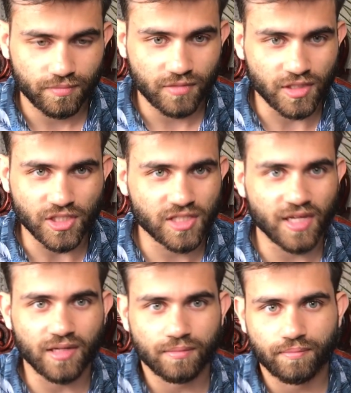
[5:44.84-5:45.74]
they just
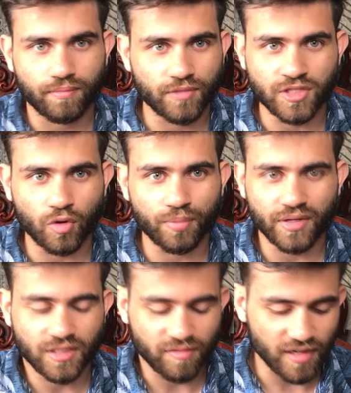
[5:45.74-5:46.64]
say there's no
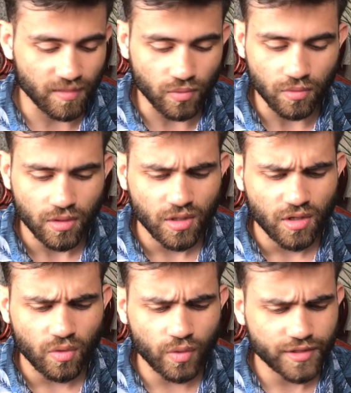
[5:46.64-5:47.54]
operator available,
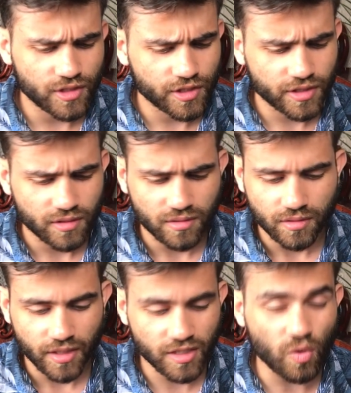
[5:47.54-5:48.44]
which
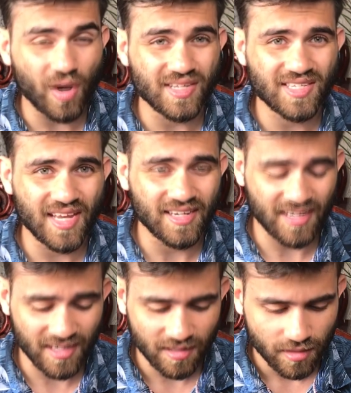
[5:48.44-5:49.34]
is quite
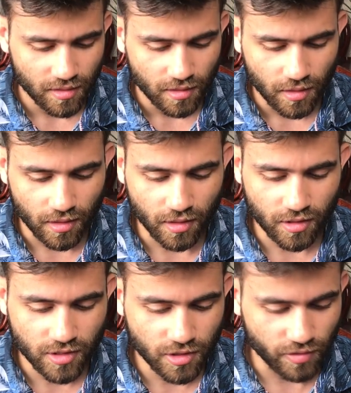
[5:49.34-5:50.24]
saddening,
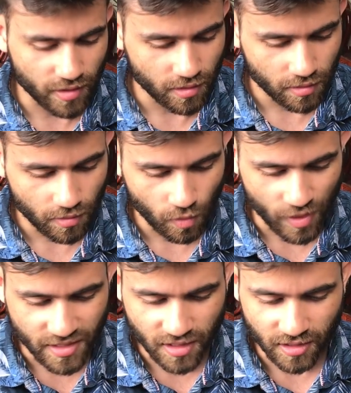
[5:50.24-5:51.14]
considering
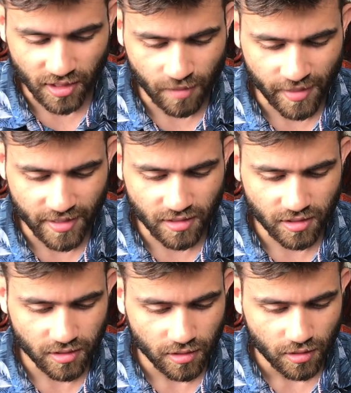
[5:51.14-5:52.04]
wasting 10
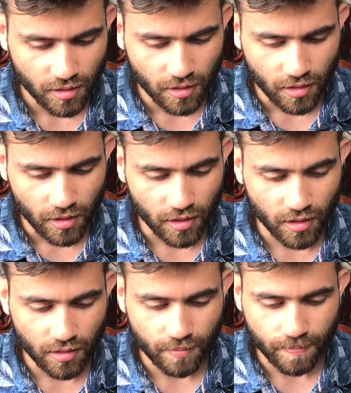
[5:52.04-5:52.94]
minutes,
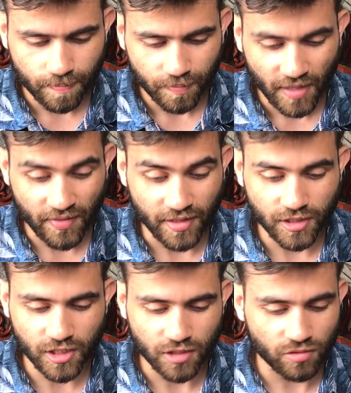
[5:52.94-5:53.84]
and then it
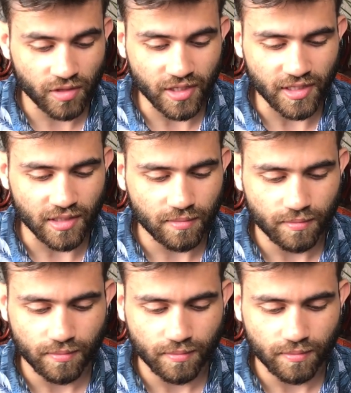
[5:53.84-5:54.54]
just really